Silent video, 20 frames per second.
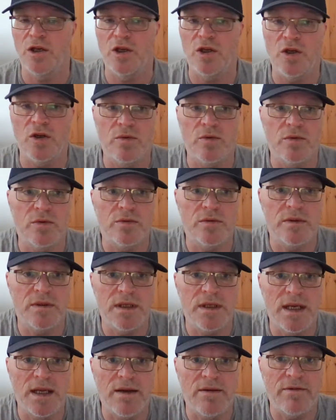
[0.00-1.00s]
you will
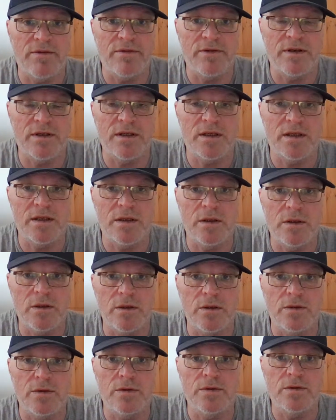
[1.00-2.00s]
never
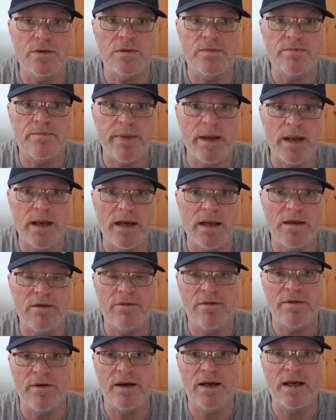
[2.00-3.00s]
lose belly
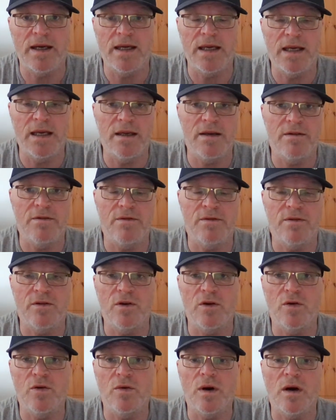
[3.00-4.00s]
fat if
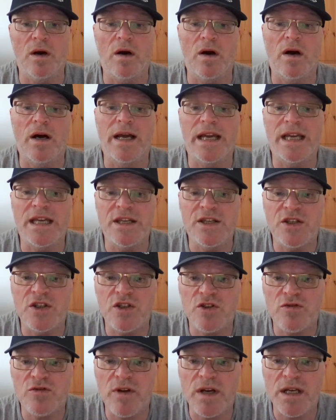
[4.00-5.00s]
you are a
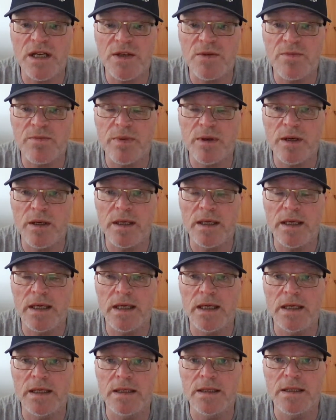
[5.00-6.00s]
stress
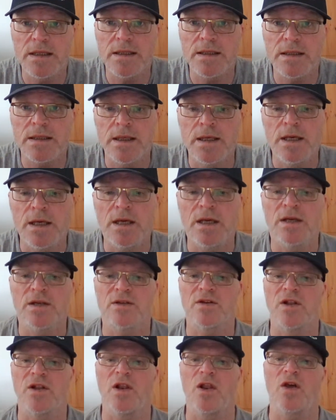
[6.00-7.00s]
bucket.
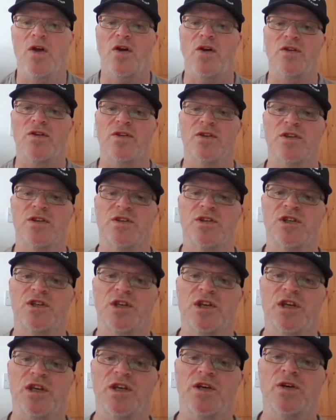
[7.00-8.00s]
So learn to
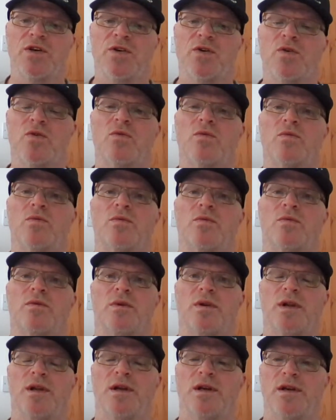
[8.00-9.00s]
chill.
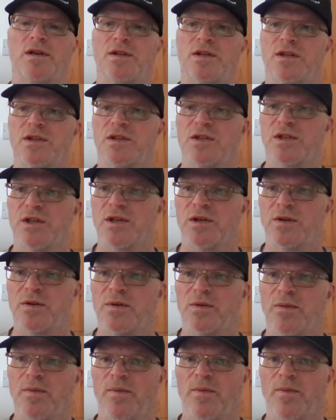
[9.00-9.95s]
Learn to chill.